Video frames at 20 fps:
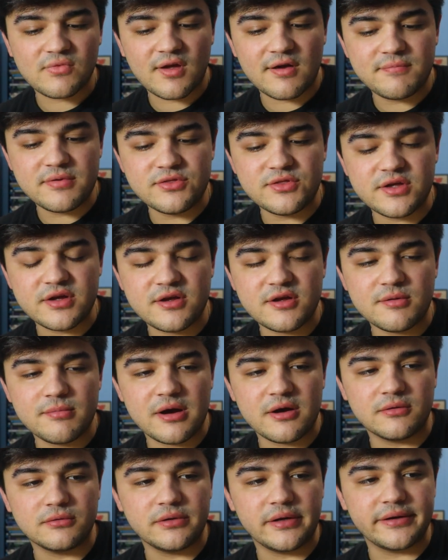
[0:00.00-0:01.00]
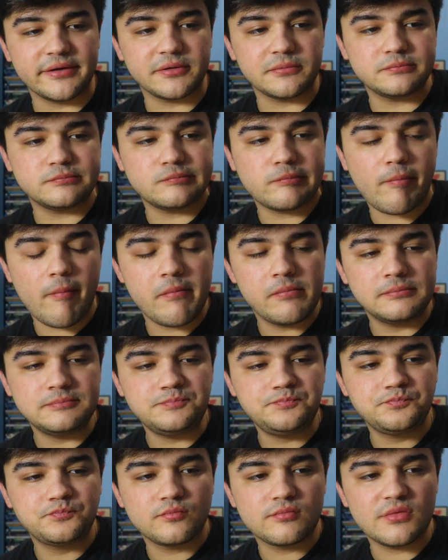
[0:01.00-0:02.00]
I've been thinking about like
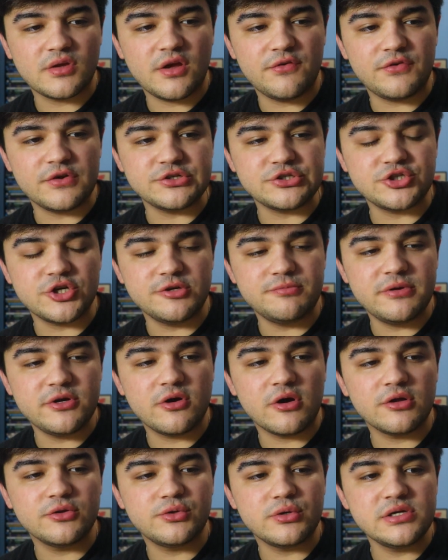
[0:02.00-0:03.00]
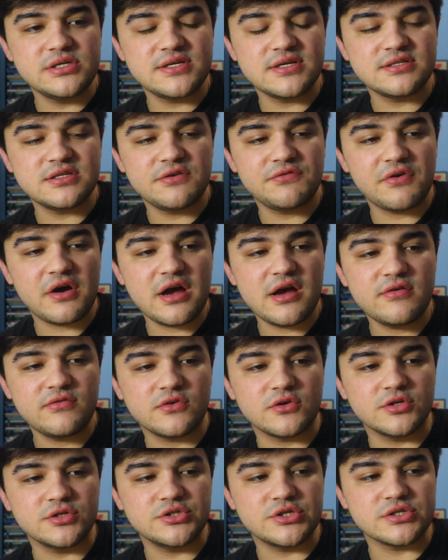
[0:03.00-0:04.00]
if it should be called three
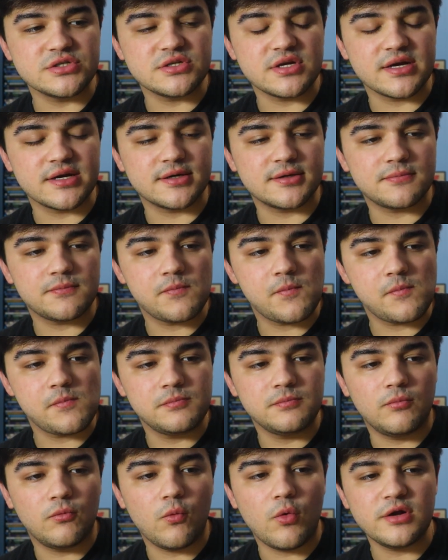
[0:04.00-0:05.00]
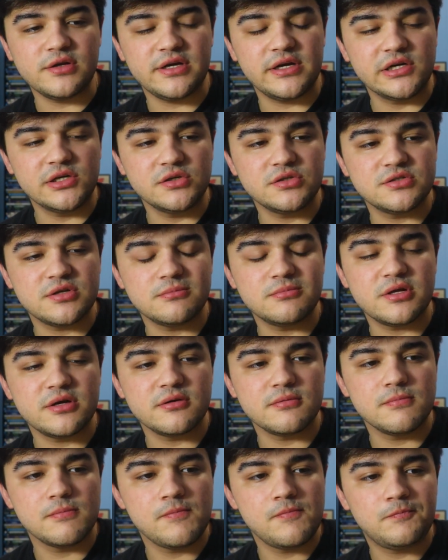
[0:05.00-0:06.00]
sixty-five or just like one year or
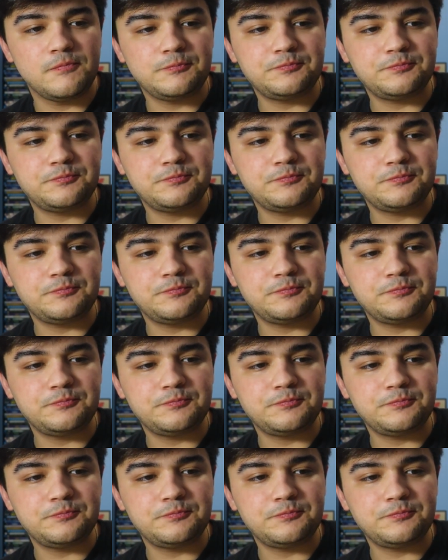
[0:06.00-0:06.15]
something.